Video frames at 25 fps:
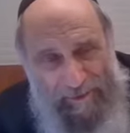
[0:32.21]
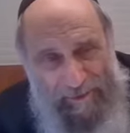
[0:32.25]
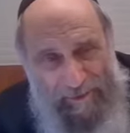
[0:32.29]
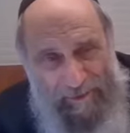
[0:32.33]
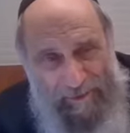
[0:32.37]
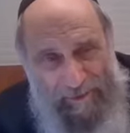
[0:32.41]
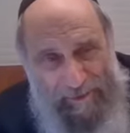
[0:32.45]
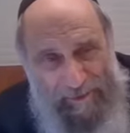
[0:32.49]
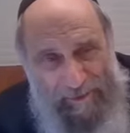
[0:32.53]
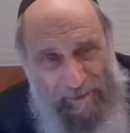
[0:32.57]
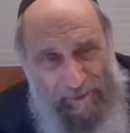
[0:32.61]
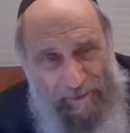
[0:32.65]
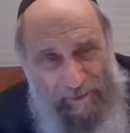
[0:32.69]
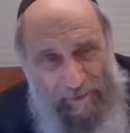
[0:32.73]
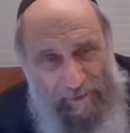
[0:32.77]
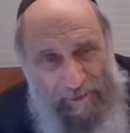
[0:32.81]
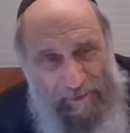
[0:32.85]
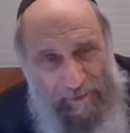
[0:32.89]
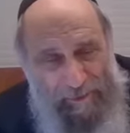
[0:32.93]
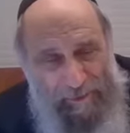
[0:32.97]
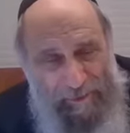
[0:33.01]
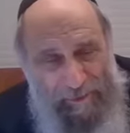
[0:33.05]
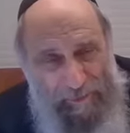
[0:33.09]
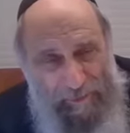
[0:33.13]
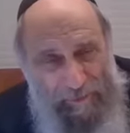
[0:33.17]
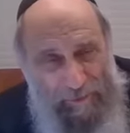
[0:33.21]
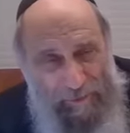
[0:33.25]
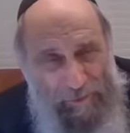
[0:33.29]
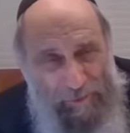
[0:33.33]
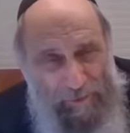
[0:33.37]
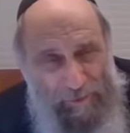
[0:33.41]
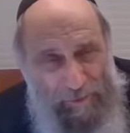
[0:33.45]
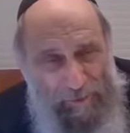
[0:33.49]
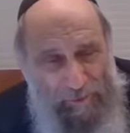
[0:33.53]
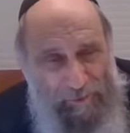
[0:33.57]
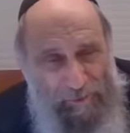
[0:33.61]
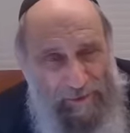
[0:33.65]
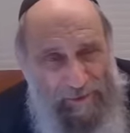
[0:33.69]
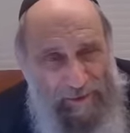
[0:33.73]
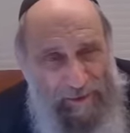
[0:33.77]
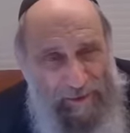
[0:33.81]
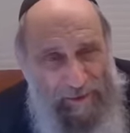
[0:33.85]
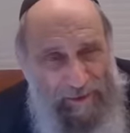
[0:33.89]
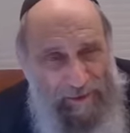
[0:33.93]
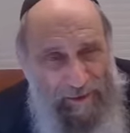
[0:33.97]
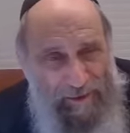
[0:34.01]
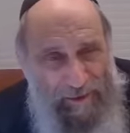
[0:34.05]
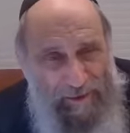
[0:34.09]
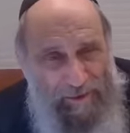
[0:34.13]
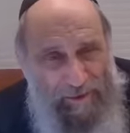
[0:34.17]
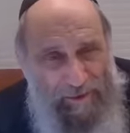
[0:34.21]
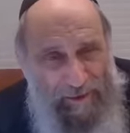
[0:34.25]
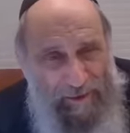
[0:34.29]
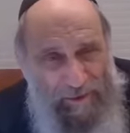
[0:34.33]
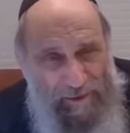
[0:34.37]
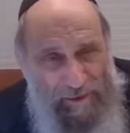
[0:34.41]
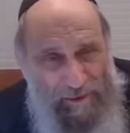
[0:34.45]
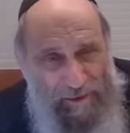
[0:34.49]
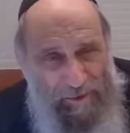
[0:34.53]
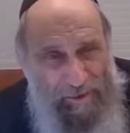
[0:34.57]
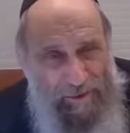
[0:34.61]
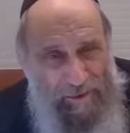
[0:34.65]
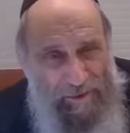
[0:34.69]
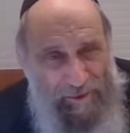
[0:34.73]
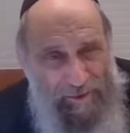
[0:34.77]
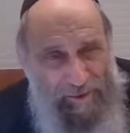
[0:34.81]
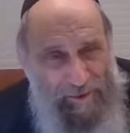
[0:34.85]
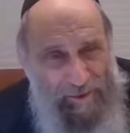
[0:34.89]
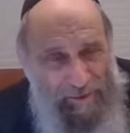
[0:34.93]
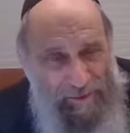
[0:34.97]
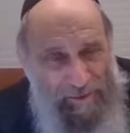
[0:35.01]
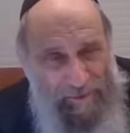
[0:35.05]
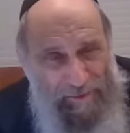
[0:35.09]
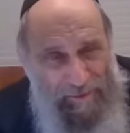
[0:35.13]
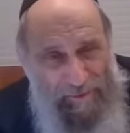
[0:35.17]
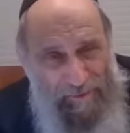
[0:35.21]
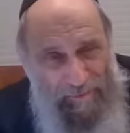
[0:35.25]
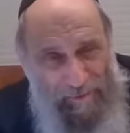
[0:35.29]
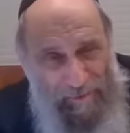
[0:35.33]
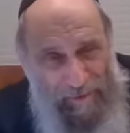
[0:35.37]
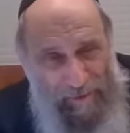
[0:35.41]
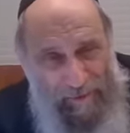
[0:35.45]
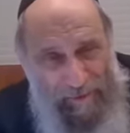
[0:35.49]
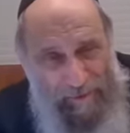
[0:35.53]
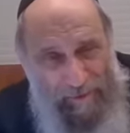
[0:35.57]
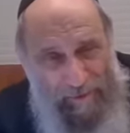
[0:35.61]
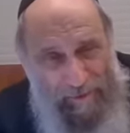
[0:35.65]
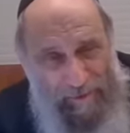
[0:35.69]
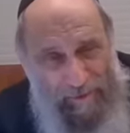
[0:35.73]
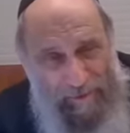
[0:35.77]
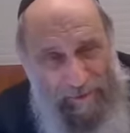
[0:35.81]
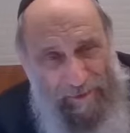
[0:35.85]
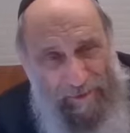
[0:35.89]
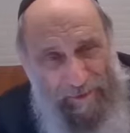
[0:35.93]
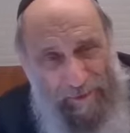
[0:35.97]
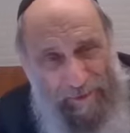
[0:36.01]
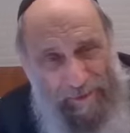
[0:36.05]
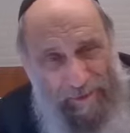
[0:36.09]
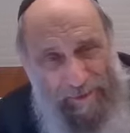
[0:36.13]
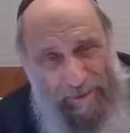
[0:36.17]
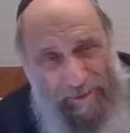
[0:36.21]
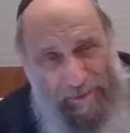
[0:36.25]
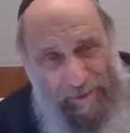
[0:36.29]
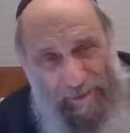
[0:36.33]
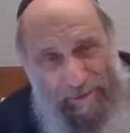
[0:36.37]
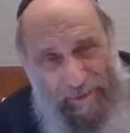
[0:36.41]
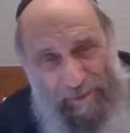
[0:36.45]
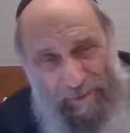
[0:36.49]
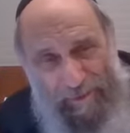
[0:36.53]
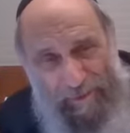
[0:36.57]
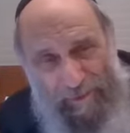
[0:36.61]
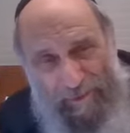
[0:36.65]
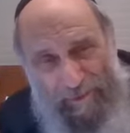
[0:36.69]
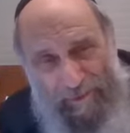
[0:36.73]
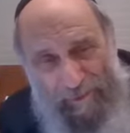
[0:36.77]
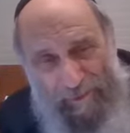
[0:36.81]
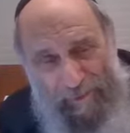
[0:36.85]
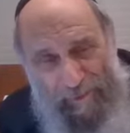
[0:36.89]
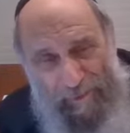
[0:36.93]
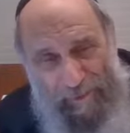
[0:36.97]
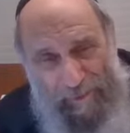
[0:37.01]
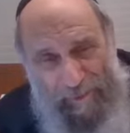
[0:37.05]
a certain, uh, usually we say 18 inches uh, uh,